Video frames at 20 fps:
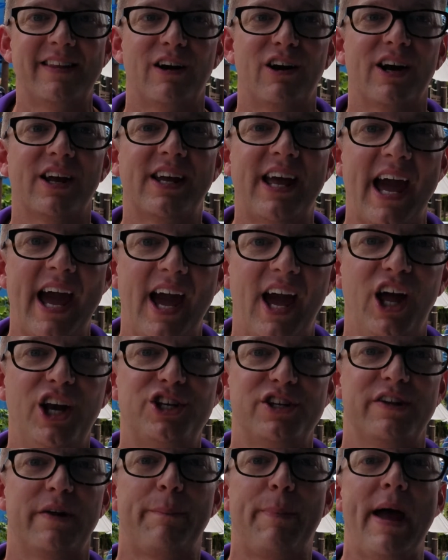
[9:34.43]
they're
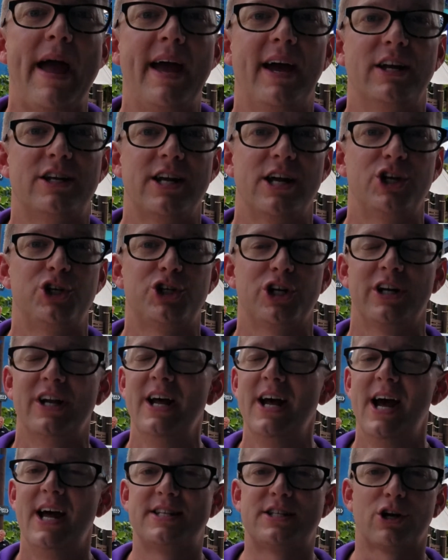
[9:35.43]
engaged, and they're paying attention.
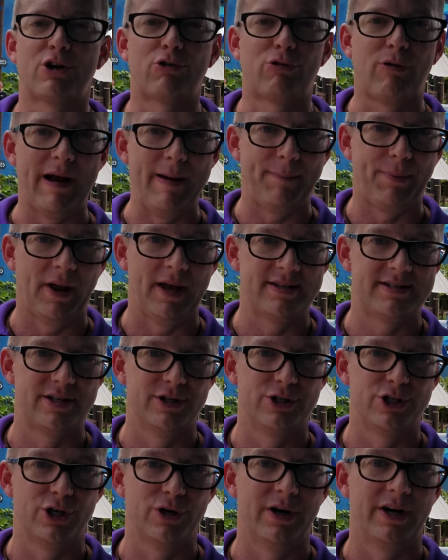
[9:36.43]
It's a great place
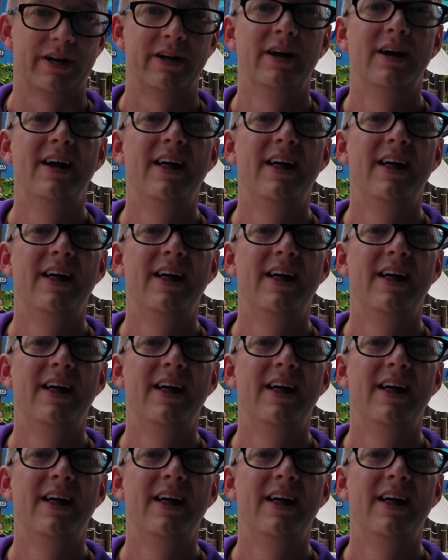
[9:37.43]
to do it.